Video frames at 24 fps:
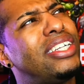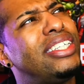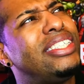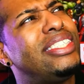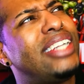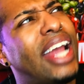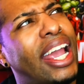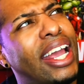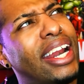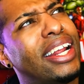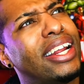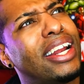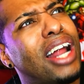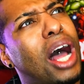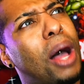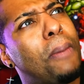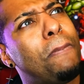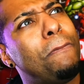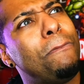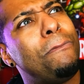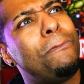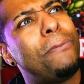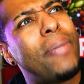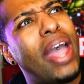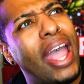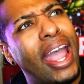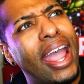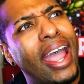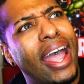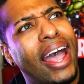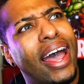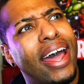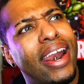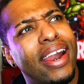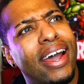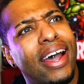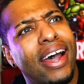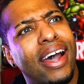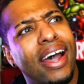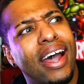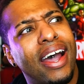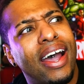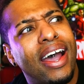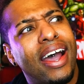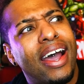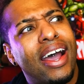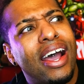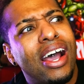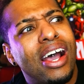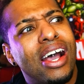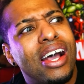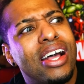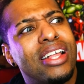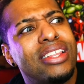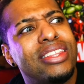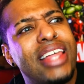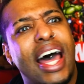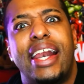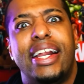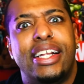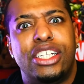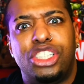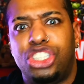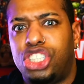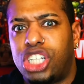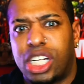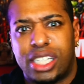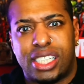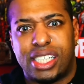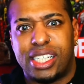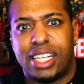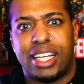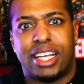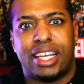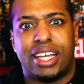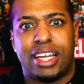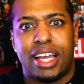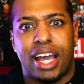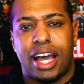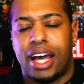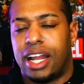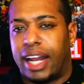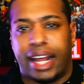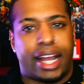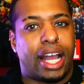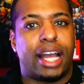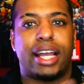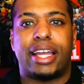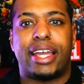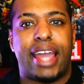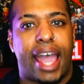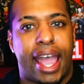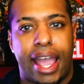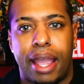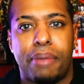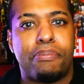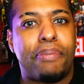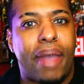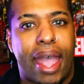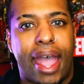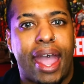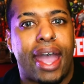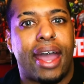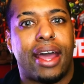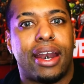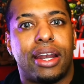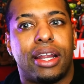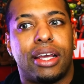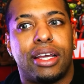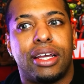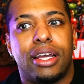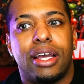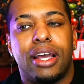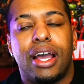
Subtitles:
dated a man that is just like a gay man.